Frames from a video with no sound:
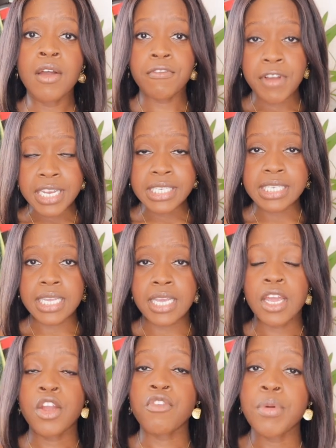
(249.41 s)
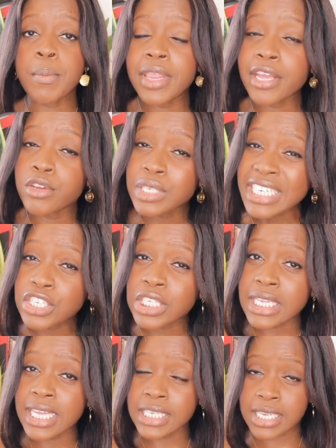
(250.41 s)
Firstly, remember that your teachers
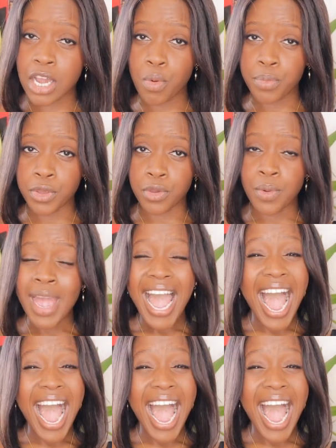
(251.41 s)
are there to help you.